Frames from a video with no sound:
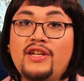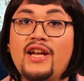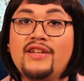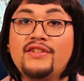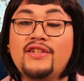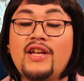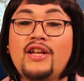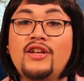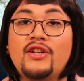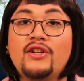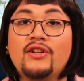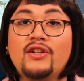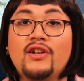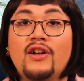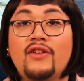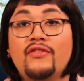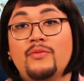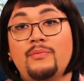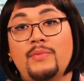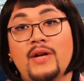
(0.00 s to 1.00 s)
as
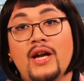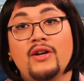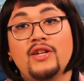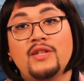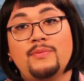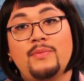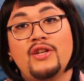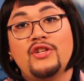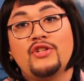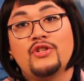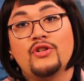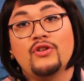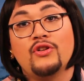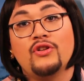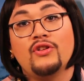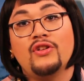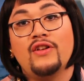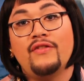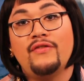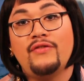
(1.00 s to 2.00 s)
editor of the
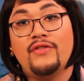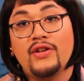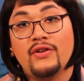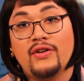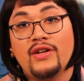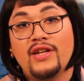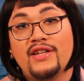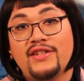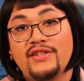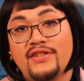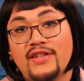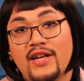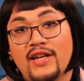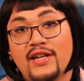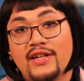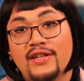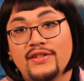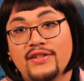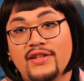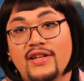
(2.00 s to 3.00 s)
Paris-based journal Theory
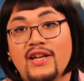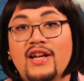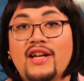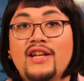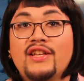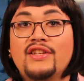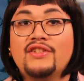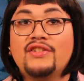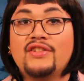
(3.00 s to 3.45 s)
and Aesthetics,